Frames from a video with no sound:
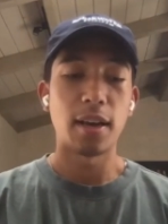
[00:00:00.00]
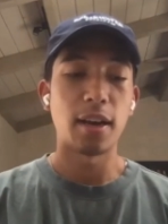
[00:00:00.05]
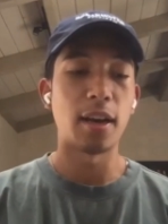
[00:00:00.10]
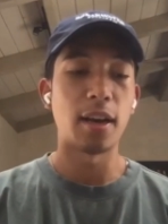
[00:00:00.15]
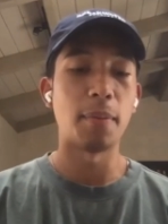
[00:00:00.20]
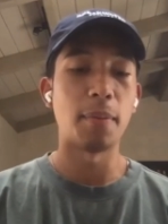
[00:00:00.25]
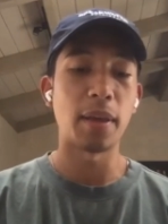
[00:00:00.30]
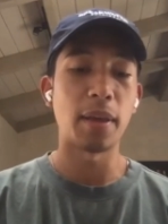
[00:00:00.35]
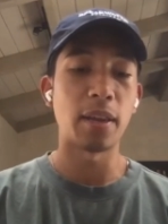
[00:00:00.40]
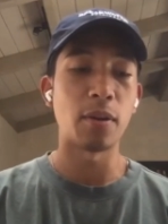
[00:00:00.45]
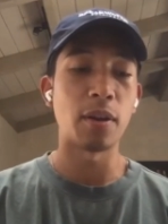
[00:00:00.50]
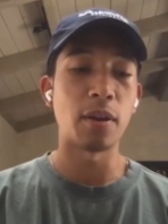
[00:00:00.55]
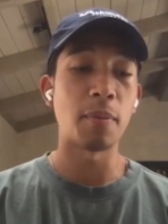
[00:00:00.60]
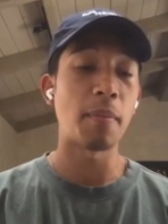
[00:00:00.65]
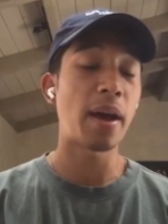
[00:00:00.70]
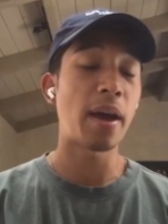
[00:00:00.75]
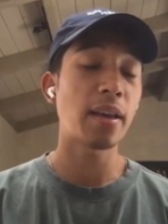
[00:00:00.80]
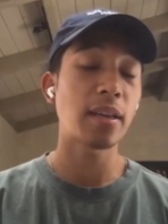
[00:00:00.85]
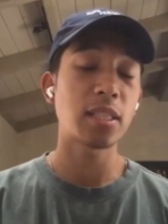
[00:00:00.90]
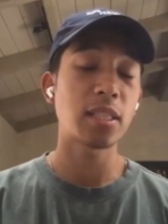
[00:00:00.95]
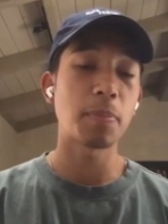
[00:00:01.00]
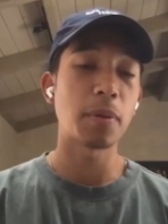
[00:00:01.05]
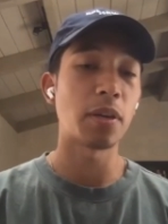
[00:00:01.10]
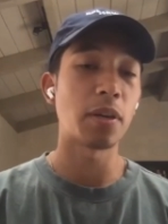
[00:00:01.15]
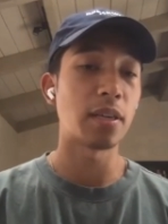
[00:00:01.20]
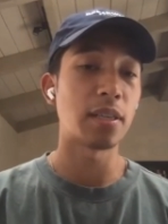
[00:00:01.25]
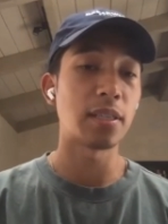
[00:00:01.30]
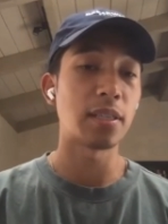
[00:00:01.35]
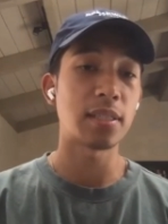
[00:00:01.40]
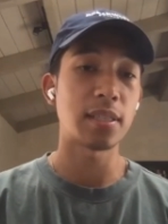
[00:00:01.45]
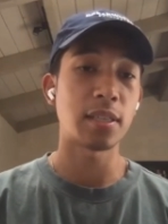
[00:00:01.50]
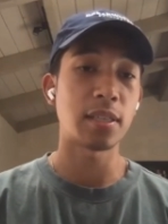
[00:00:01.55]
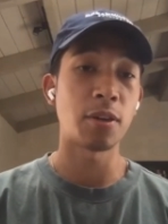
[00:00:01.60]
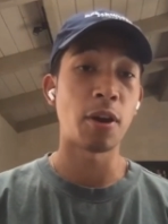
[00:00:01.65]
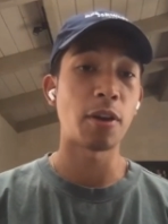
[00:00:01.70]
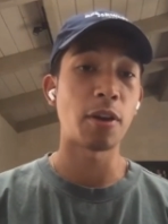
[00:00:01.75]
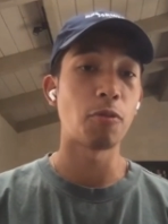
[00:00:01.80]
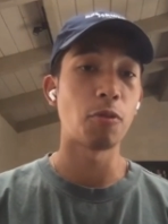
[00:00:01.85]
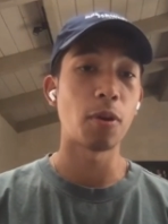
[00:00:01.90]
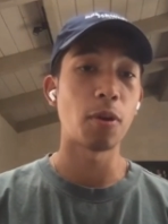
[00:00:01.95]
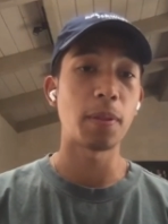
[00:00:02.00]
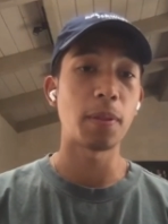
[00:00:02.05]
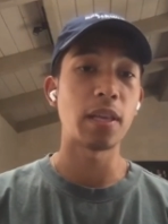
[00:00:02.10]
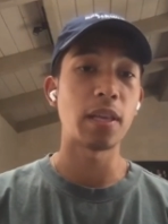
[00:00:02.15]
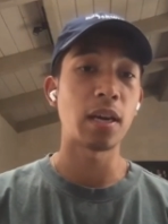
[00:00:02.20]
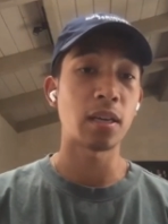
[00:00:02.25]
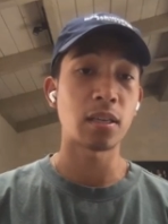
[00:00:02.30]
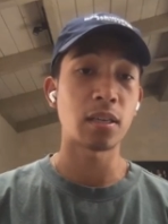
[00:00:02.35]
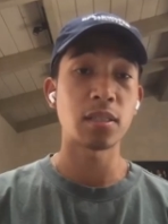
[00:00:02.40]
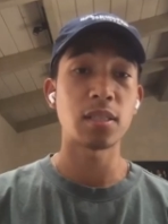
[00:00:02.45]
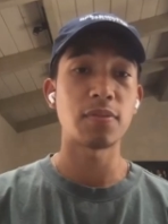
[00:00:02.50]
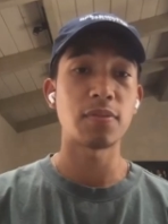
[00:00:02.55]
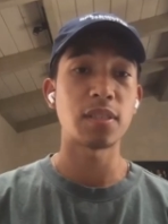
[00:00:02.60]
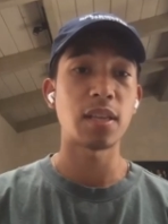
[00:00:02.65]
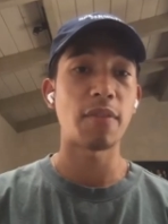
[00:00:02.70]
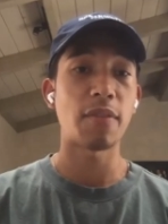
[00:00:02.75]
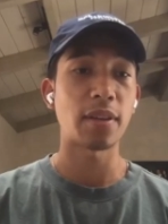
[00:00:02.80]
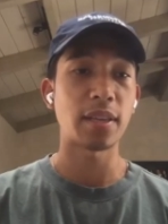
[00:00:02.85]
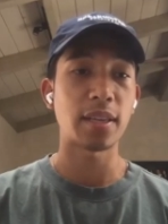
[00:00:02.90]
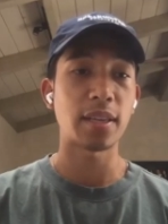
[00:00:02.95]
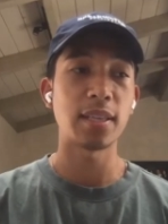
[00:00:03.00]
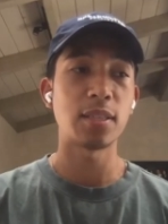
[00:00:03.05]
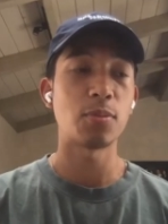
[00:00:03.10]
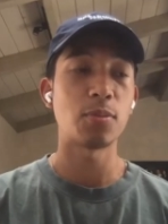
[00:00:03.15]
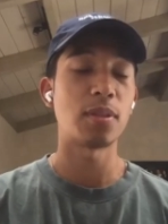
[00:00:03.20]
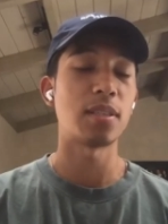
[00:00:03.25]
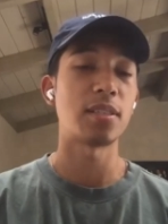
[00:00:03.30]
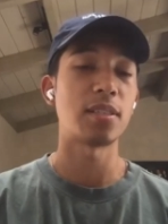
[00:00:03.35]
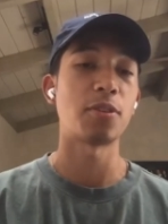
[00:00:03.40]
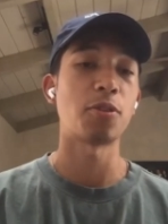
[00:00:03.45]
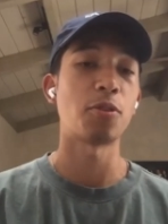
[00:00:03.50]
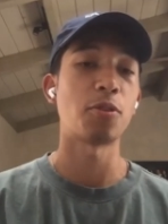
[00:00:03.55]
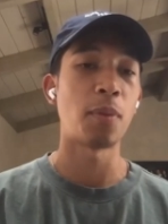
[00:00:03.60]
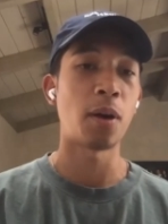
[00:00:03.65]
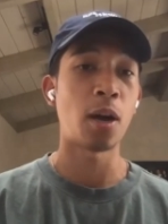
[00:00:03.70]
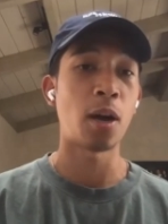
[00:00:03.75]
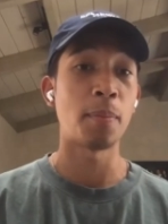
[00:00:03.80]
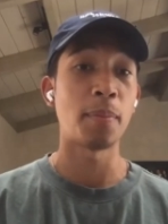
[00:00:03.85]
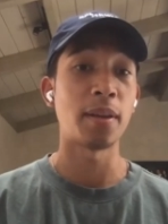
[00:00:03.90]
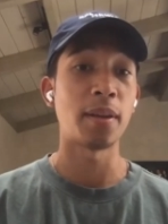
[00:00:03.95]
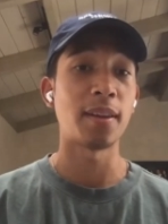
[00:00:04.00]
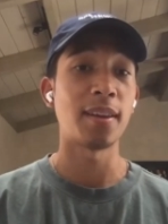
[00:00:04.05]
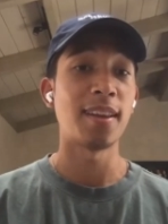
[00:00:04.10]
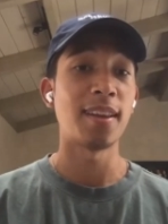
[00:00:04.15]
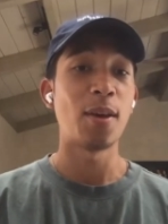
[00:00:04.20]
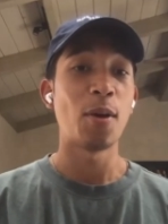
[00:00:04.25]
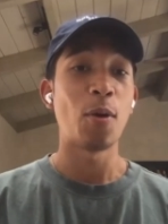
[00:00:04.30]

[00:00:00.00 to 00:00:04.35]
And in my experience, you know, I grew up the youngest of 7 kids with a single mom. And